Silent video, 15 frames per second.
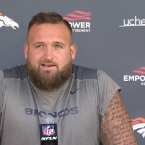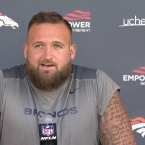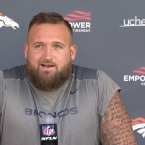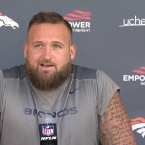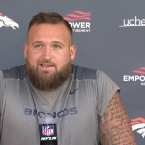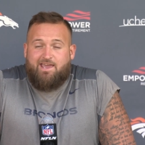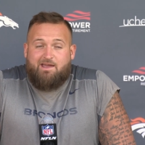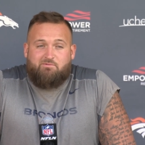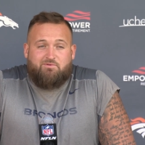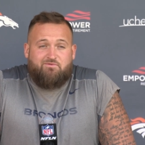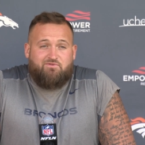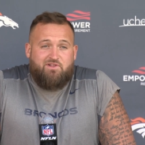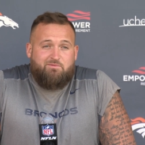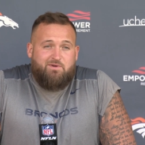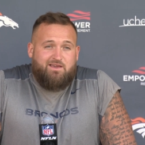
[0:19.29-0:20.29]
Uh, Cameron
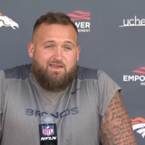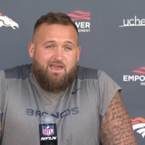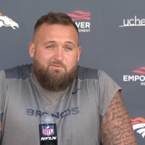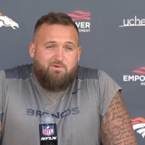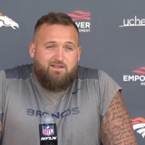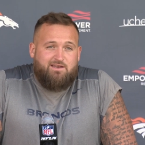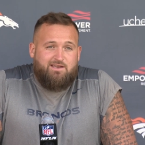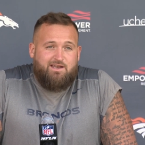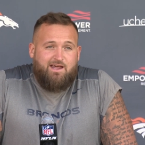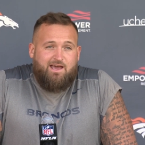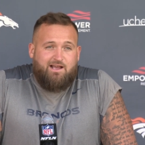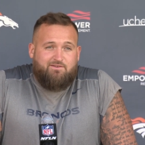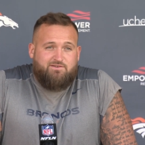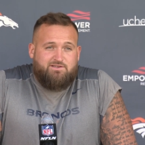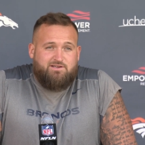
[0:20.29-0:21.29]
Fleming came in and did a
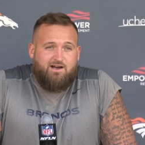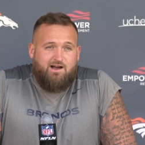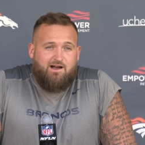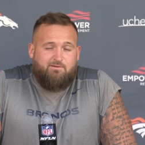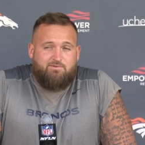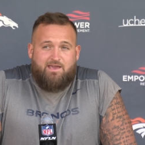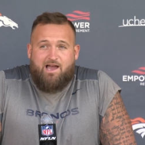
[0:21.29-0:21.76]
heck of a job.